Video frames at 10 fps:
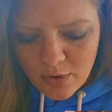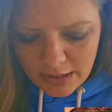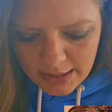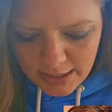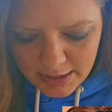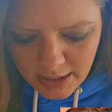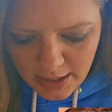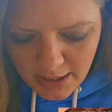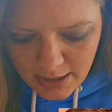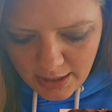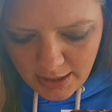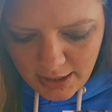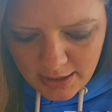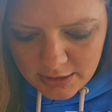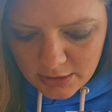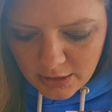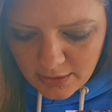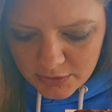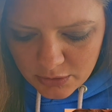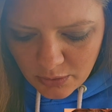Moore in it. And it's a
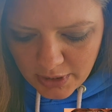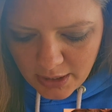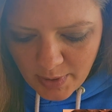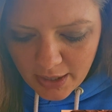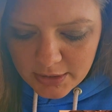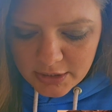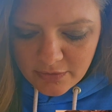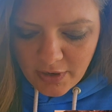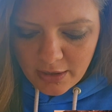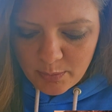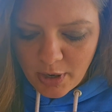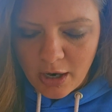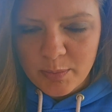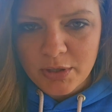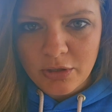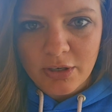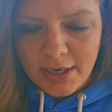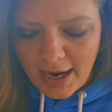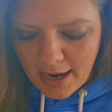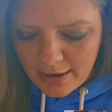love story about this very
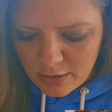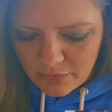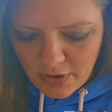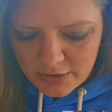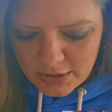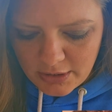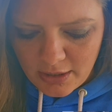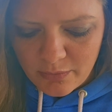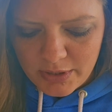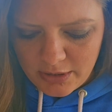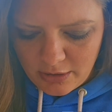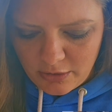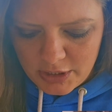popular guy who falls in love with a